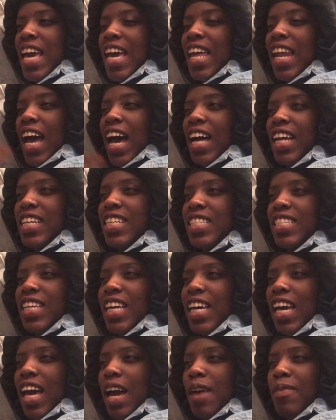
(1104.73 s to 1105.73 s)
And
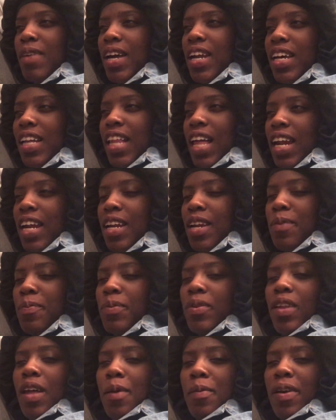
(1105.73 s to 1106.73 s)
honestly, I'm kind of glad I
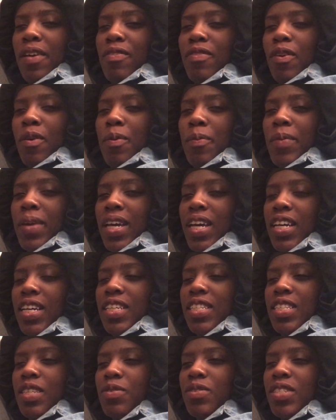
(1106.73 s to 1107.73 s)
didn't pull out my phone
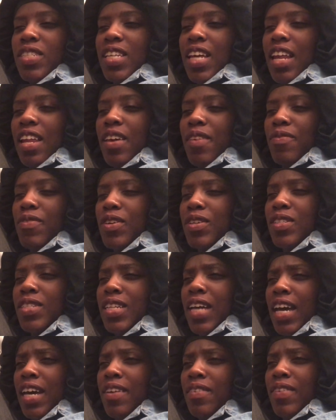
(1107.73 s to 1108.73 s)
because it was just kind of the
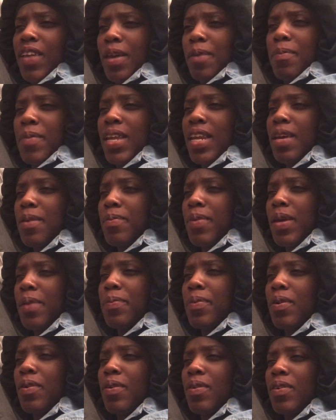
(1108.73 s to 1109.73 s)
first night of like meeting
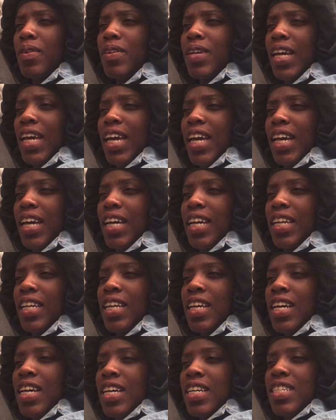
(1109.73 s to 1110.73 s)
people
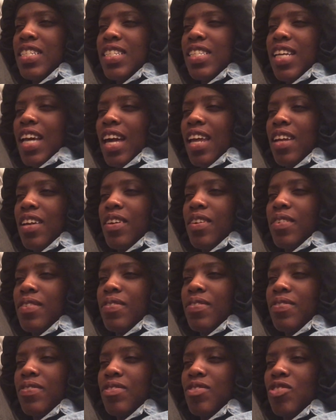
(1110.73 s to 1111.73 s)
and just kind
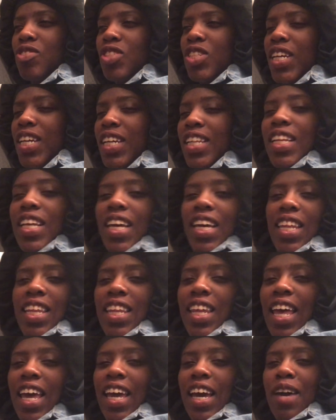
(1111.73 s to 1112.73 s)
of
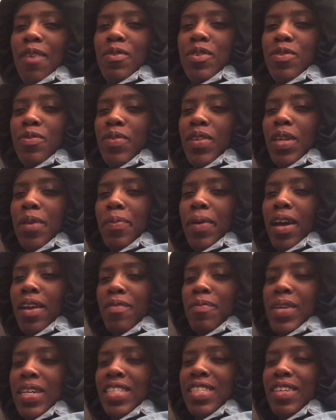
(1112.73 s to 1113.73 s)
chilling. Like, I was really proud
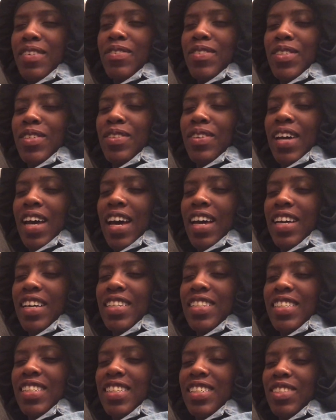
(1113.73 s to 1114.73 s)
of myself too,
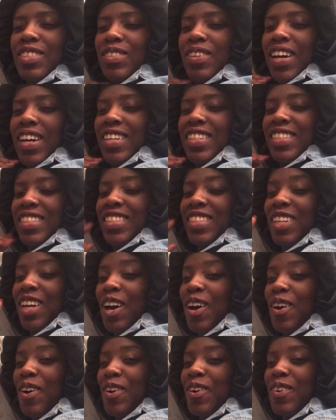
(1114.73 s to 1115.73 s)
guys, because you guys
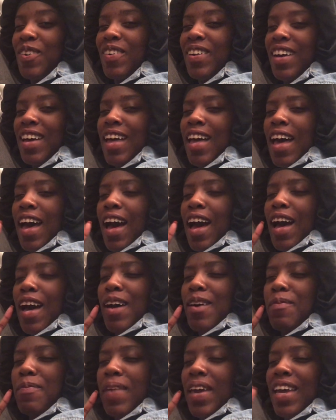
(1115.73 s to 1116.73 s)
know
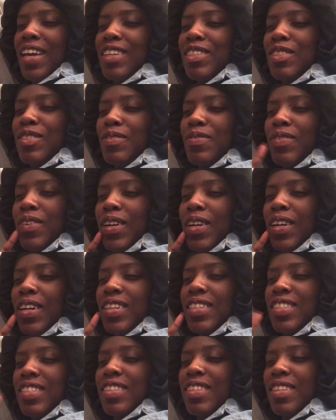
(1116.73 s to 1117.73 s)
I'm
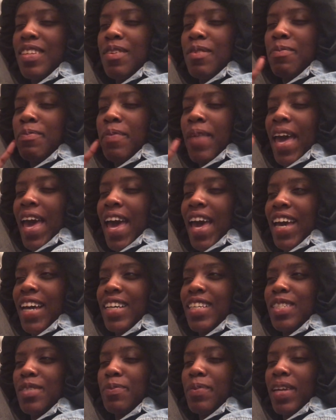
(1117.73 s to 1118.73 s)
introvert to the
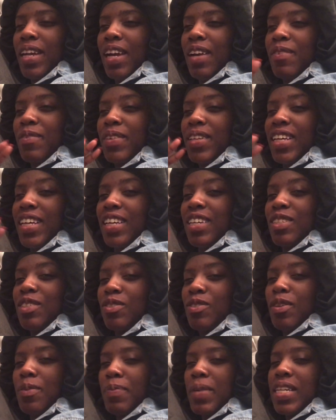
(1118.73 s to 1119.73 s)
max, but I really
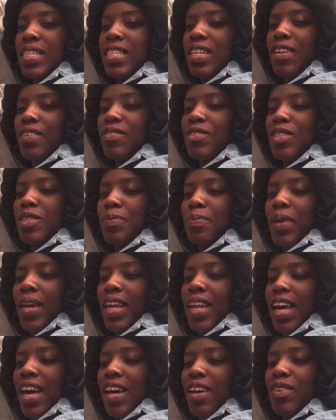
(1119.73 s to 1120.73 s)
enjoyed myself just
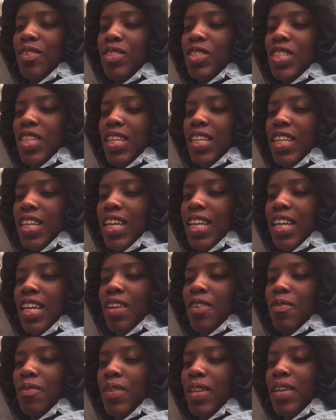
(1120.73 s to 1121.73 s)
being out chilling
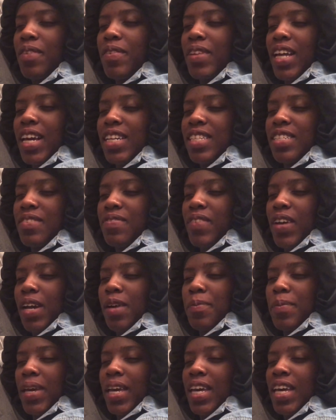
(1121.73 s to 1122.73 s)
in a really really relaxed
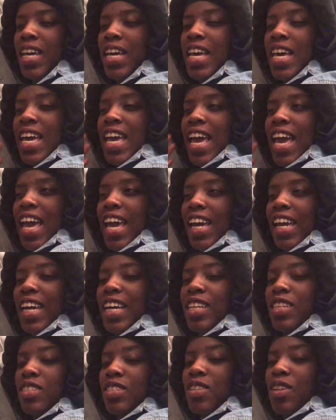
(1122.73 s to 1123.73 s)
environment and
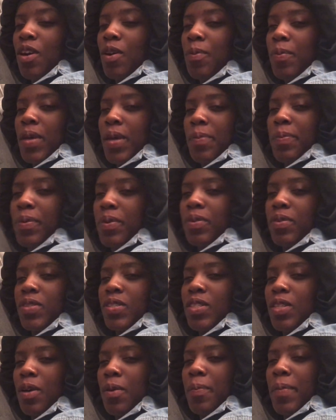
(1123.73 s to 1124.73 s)
getting to know people.
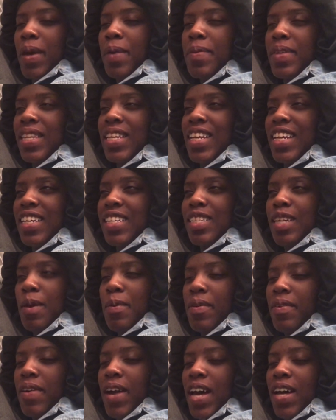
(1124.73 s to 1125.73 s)
So maybe the next
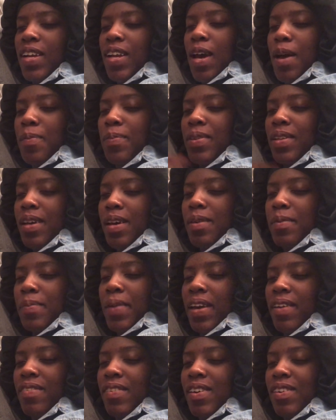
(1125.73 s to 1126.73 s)
time around I'll pull out
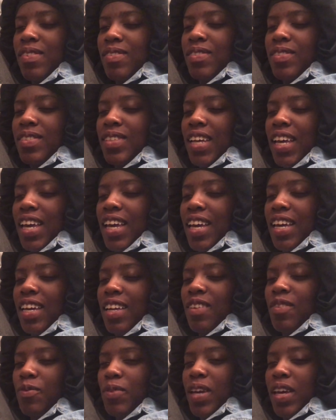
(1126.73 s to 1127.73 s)
my phone
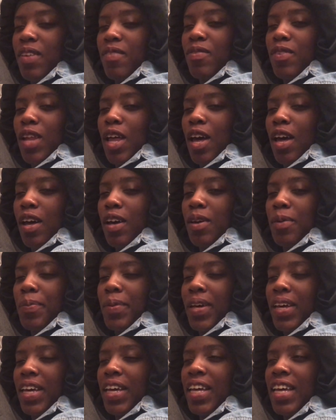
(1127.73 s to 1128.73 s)
and we can vlog.
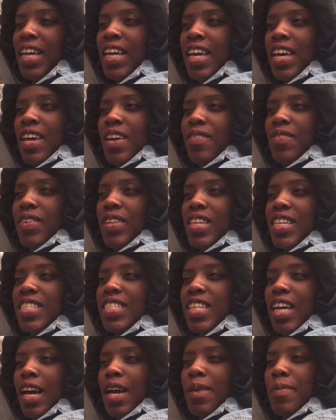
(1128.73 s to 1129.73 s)
But for
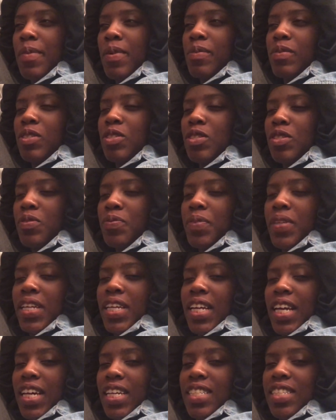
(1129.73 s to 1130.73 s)
this time, it was just
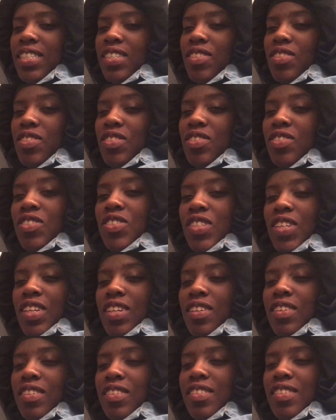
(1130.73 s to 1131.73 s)
really nice to just
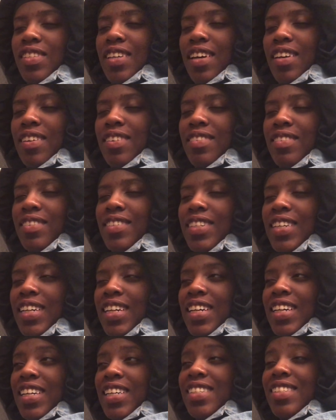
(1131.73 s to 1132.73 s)
chill. So,
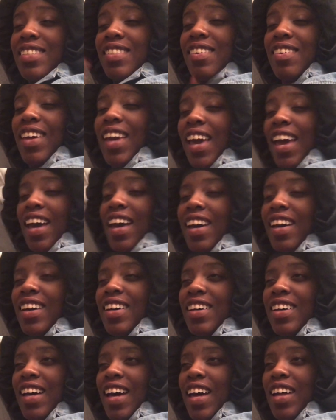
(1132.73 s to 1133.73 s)
so
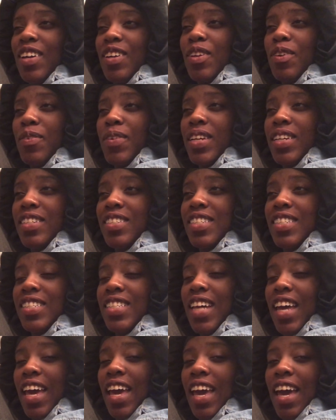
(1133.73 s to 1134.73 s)
yeah, I don't know what else to
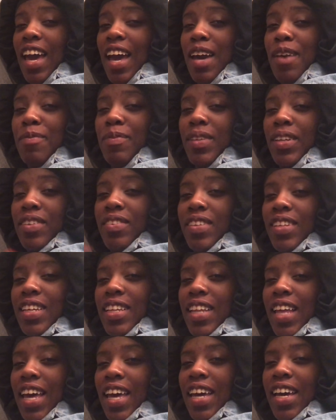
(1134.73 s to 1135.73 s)
say. I'm
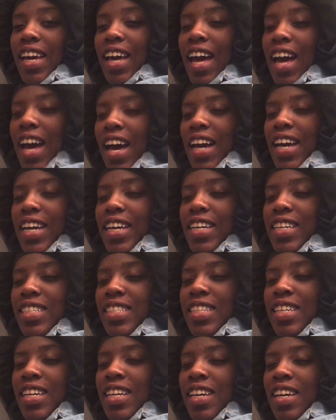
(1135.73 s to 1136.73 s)
literally like
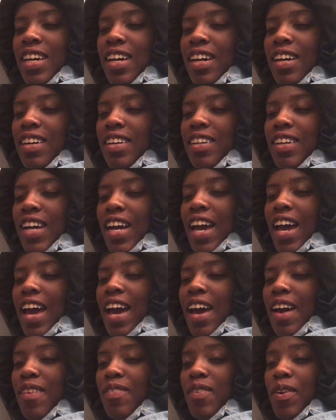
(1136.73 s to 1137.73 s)
eyes are
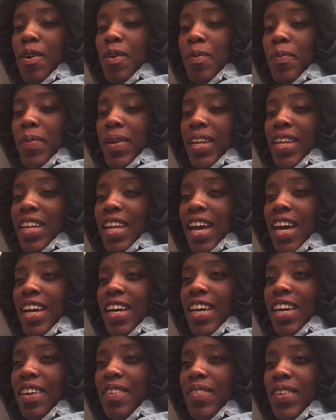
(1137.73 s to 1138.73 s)
half open,
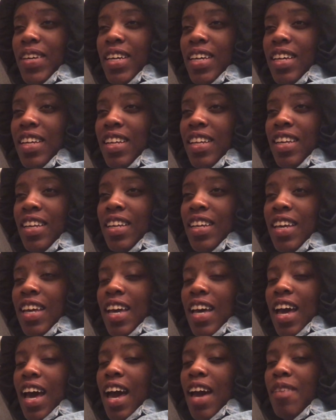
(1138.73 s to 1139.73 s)
not even.
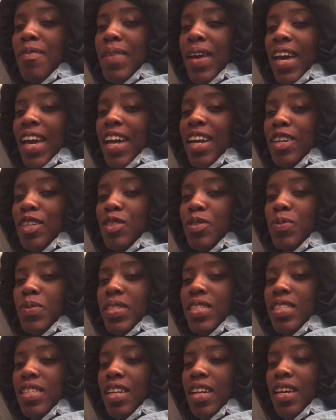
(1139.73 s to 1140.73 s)
I have my hair
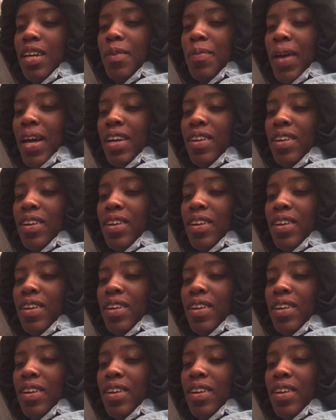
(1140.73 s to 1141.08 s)
twisted up.